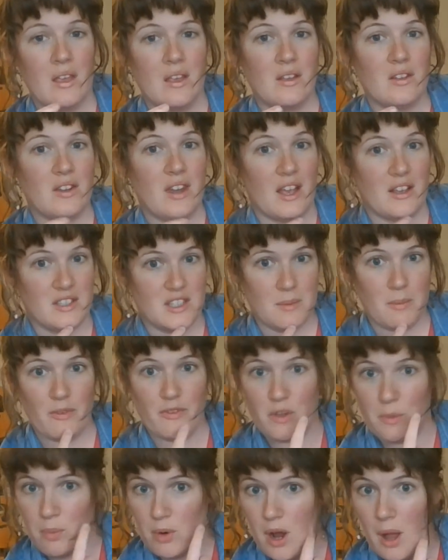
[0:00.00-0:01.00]
Now, some of
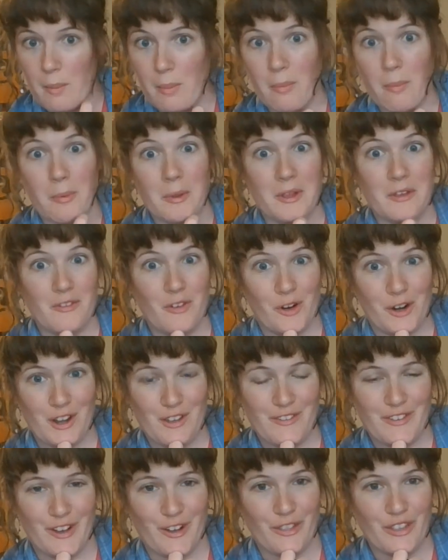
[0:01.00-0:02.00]
you probably have already
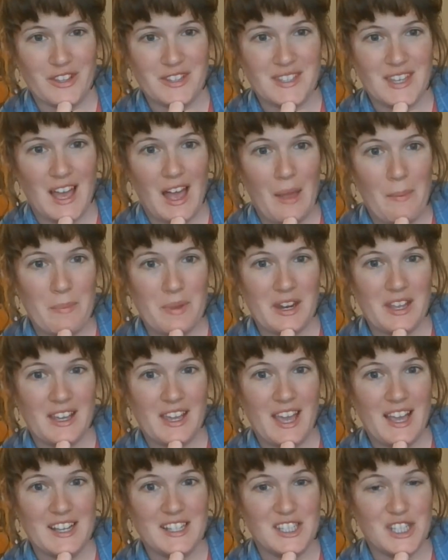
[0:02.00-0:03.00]
figured this out, but in
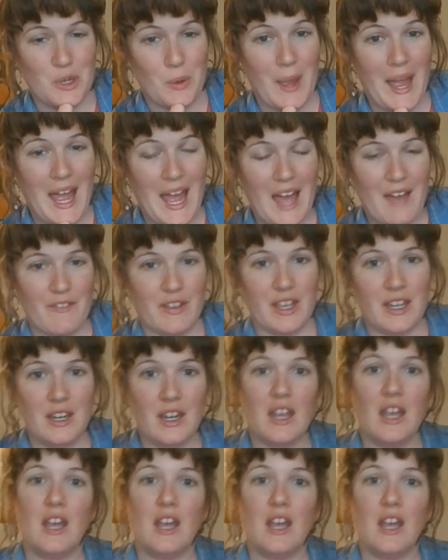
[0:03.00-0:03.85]
case you haven't,